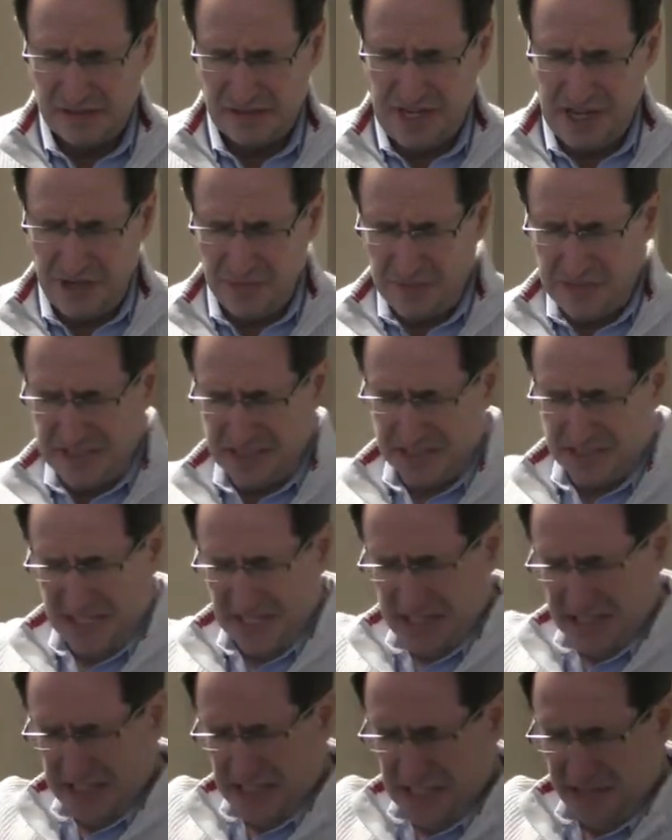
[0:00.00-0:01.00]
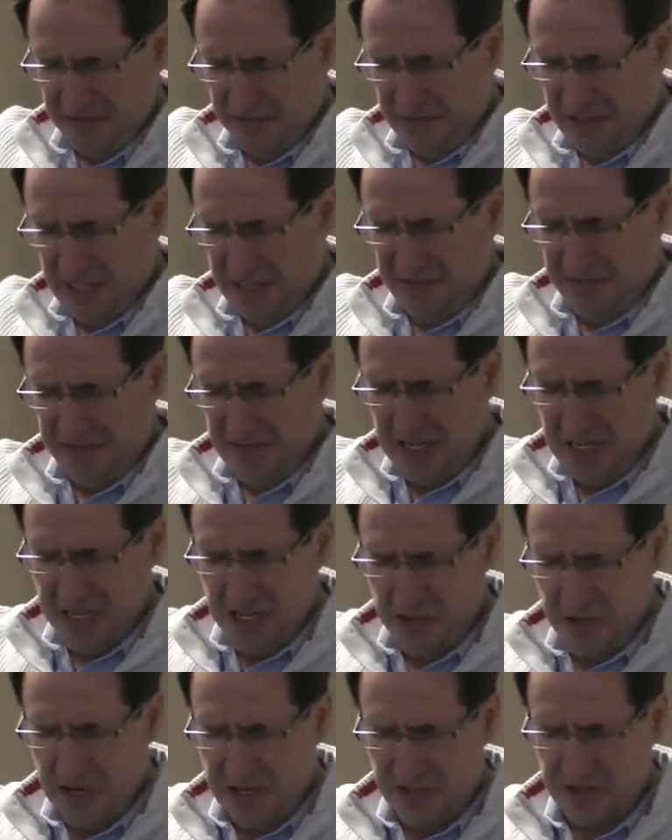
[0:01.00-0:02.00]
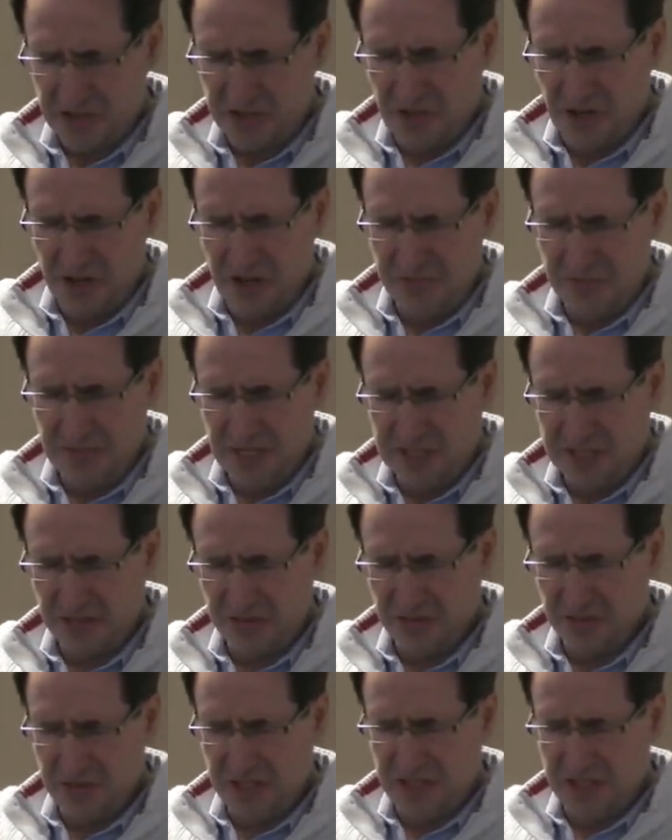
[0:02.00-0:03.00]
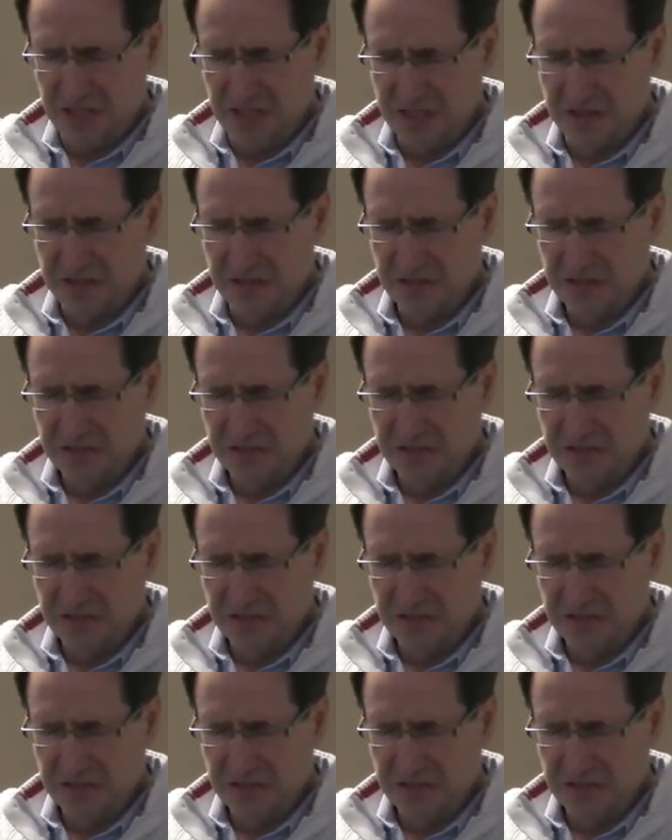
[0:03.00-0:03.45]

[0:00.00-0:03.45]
Lord, help me take that video I saw and make it real.